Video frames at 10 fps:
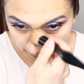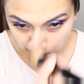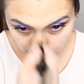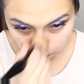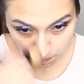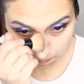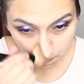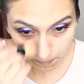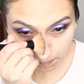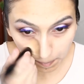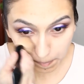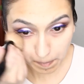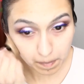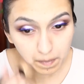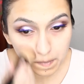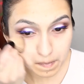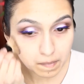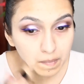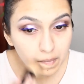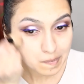started off with 3 drops
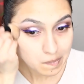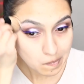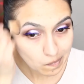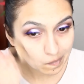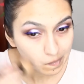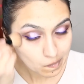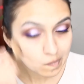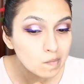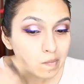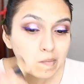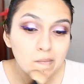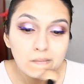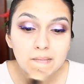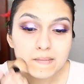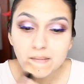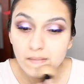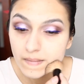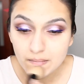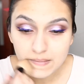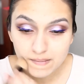and then added 1 more
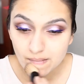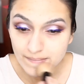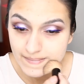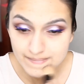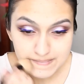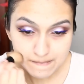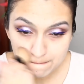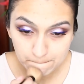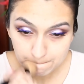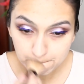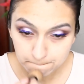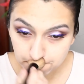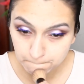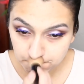drop just to add a little bit more coverage on my